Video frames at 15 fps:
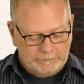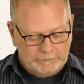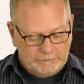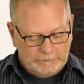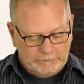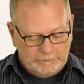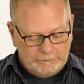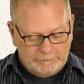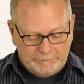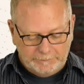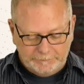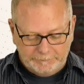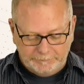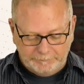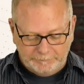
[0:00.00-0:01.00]

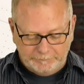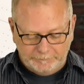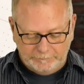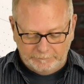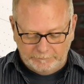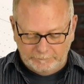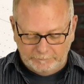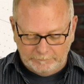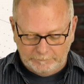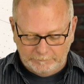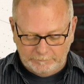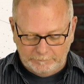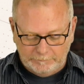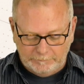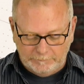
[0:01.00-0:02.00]

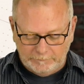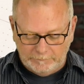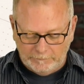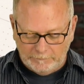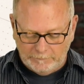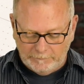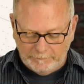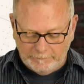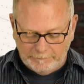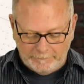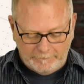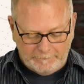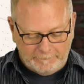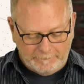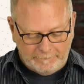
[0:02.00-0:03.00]

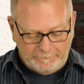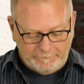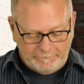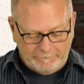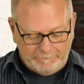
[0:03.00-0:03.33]
The person shown says nothing.